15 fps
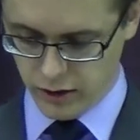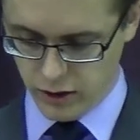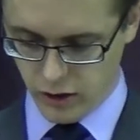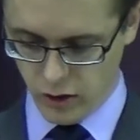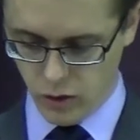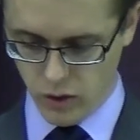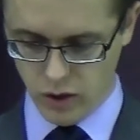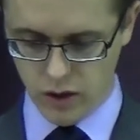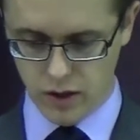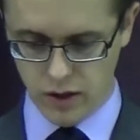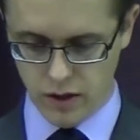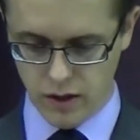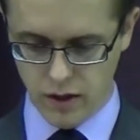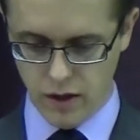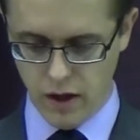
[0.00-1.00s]
You know,
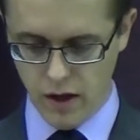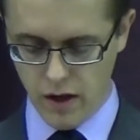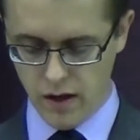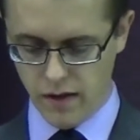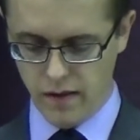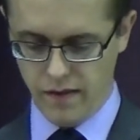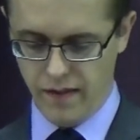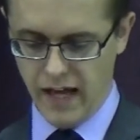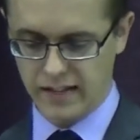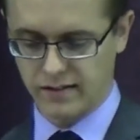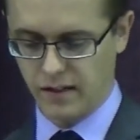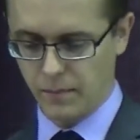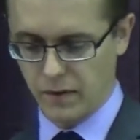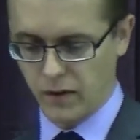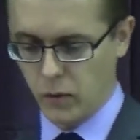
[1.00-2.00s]

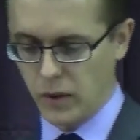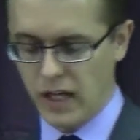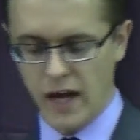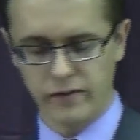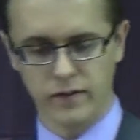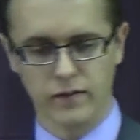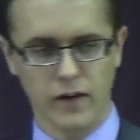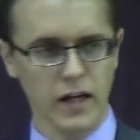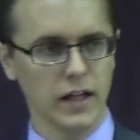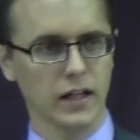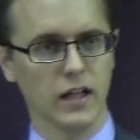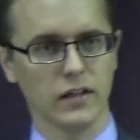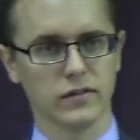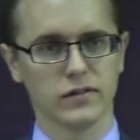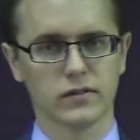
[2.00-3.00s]
that's something we have to fight
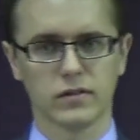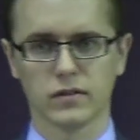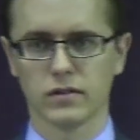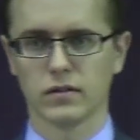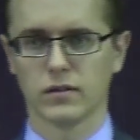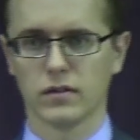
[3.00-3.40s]
against.